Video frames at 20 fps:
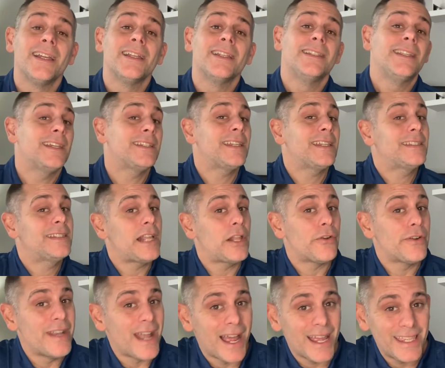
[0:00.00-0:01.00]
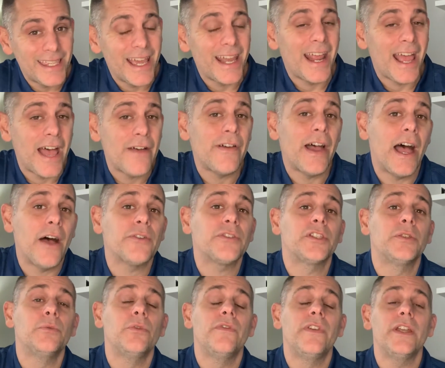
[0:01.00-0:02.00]
Does that seller not yet have a house
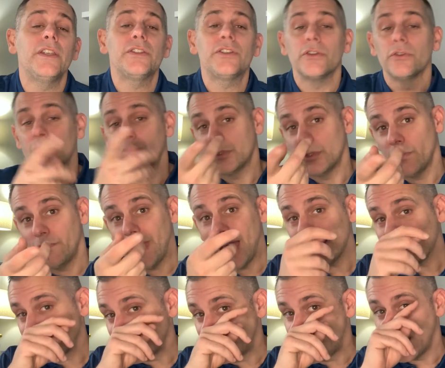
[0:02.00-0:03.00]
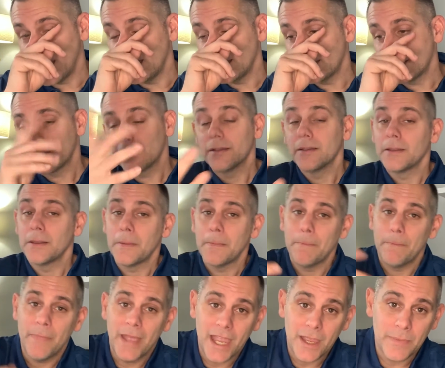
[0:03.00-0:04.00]
to move into? So if that's the case,
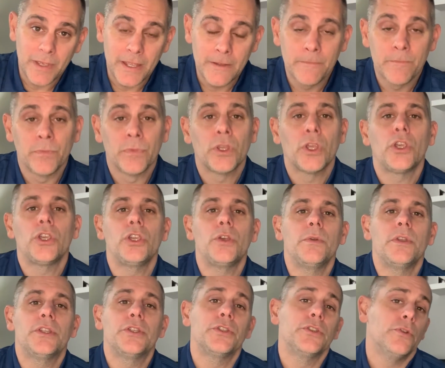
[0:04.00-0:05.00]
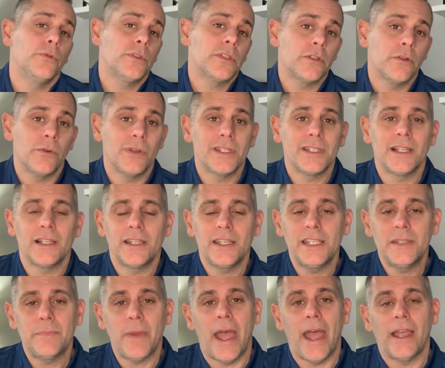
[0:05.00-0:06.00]
maybe you need to do what's known as a
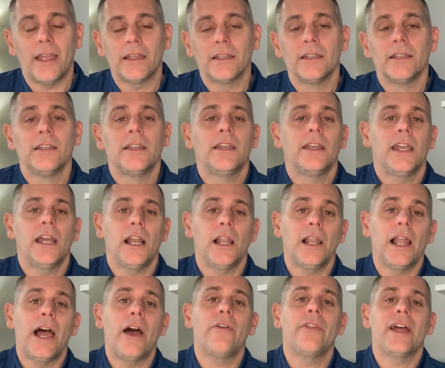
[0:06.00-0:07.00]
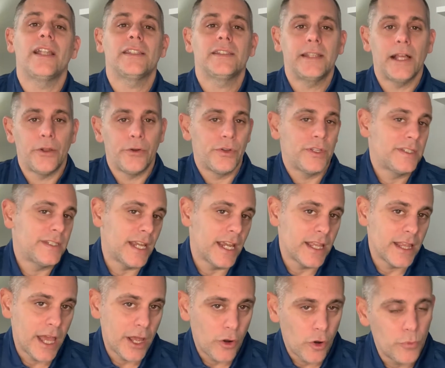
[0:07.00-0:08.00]
leaseback and allow that seller to stay
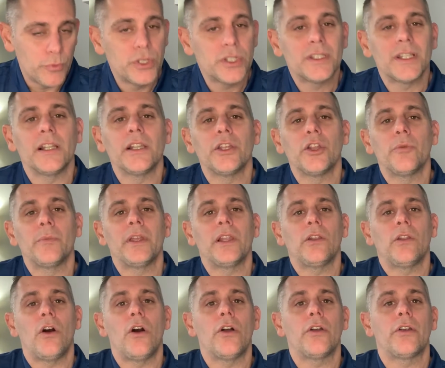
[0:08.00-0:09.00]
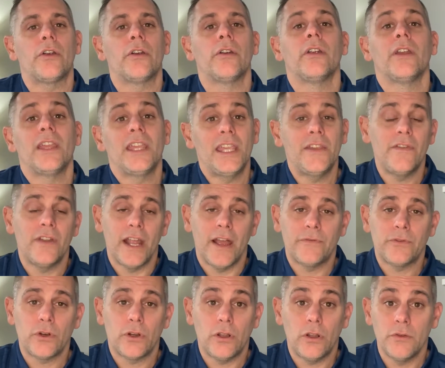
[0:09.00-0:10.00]
in that home just a little bit longer, even
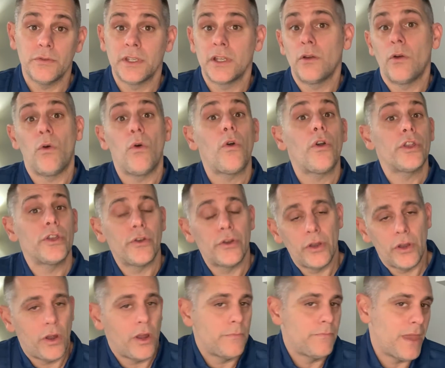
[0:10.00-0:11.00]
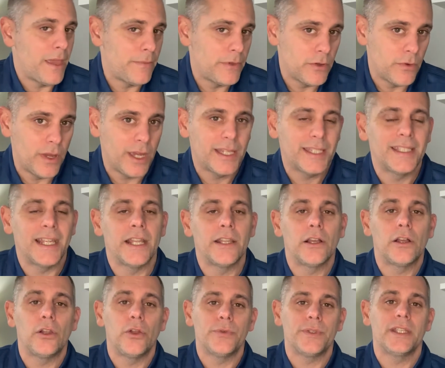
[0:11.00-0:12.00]
after closing, or maybe you extend the
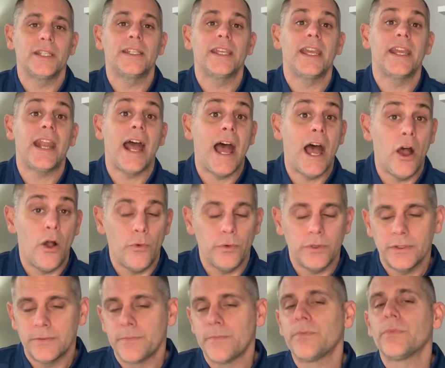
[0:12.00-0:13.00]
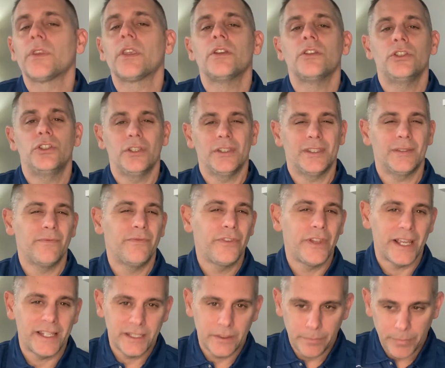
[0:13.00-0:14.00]
closing date out. Just some
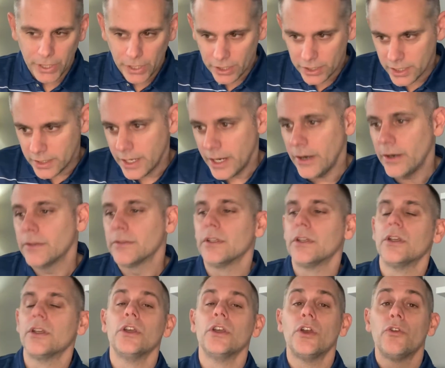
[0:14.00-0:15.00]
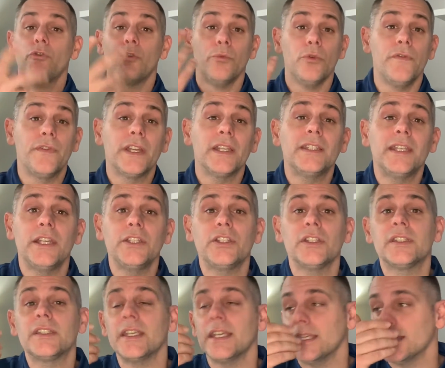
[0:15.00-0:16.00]
flexibility there. Remove
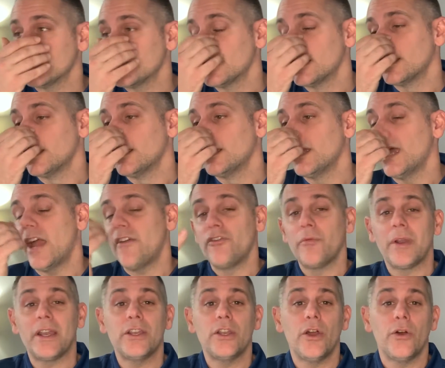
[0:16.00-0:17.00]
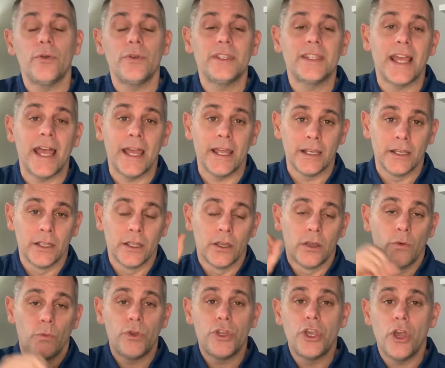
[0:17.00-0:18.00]
contingencies. Everybody knows that
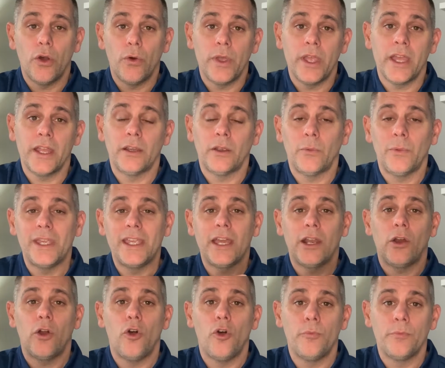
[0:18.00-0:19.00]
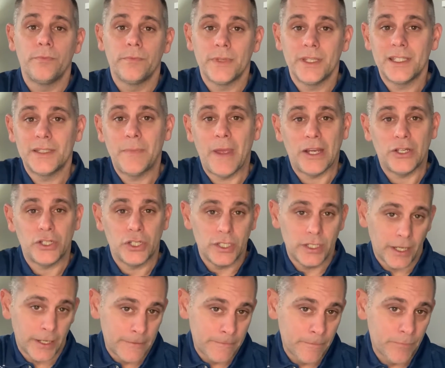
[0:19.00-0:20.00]
we go in and we get a home inspection
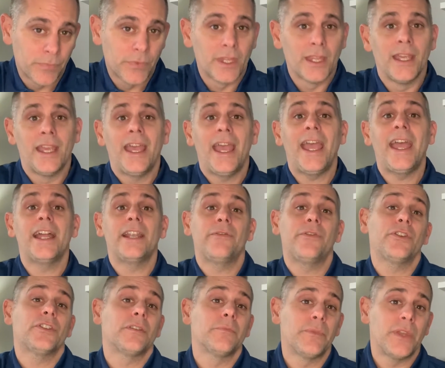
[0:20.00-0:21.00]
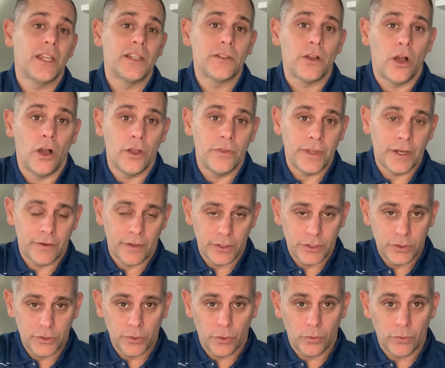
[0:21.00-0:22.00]
done. And if there's some things on there
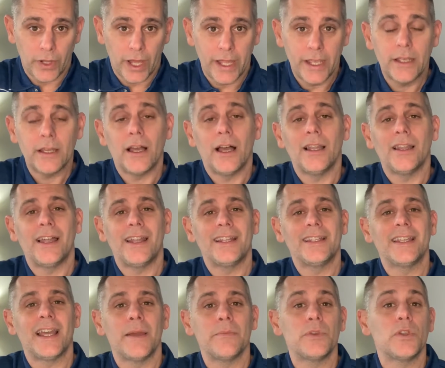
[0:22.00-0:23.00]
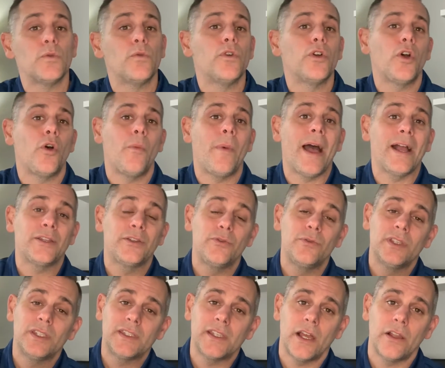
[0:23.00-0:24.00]
that you don't like, a lot of times you will go back to
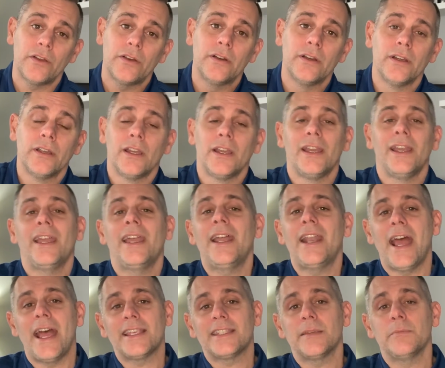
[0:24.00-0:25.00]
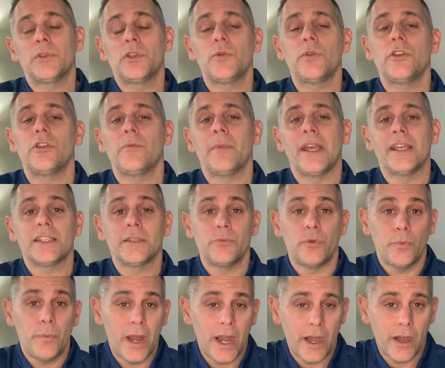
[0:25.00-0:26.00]
the seller and ask them to either make some
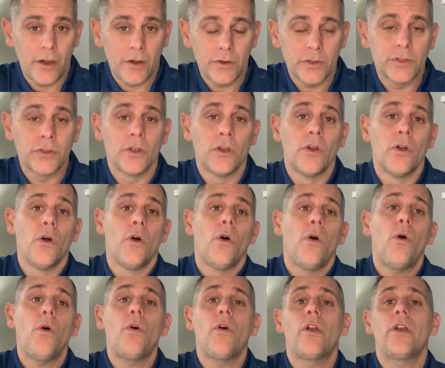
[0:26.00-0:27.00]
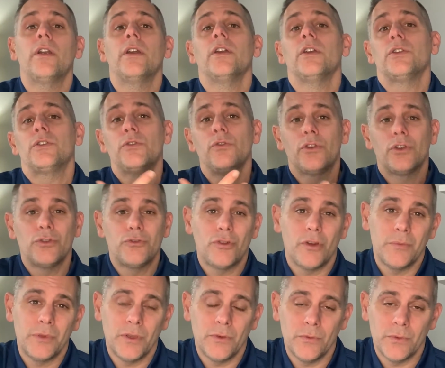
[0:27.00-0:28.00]
repairs or to
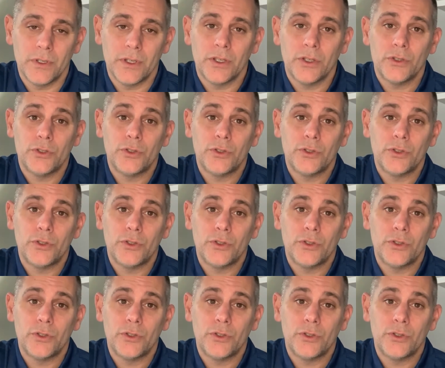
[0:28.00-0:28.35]
contribute